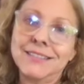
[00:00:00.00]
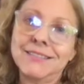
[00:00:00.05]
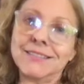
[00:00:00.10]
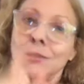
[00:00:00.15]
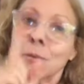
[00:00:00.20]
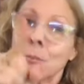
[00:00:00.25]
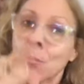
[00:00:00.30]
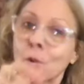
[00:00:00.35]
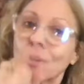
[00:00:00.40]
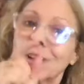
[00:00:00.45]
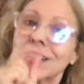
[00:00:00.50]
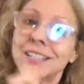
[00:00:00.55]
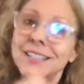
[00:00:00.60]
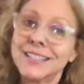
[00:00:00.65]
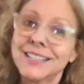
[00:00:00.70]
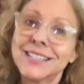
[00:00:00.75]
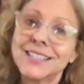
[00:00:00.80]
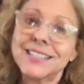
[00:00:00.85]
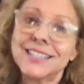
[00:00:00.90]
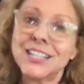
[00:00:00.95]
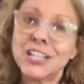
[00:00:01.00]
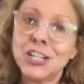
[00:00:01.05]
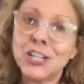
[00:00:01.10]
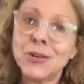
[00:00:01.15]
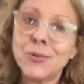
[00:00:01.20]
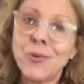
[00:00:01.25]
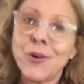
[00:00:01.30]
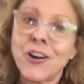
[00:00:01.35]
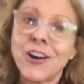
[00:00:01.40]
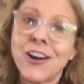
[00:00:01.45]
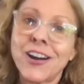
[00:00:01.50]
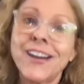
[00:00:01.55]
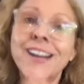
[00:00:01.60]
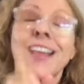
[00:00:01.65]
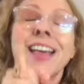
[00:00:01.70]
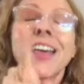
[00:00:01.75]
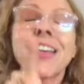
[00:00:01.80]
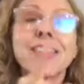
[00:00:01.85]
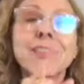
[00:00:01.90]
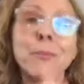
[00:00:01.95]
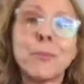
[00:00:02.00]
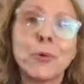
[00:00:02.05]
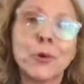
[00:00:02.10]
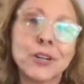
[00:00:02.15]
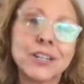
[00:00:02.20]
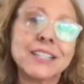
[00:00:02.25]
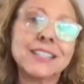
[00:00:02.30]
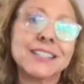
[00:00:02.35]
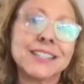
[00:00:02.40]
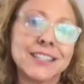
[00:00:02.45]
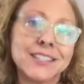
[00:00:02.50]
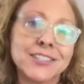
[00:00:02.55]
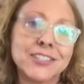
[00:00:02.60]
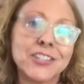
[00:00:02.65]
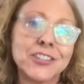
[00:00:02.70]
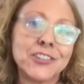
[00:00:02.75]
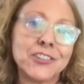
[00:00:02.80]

The more consistent you are, the more consistent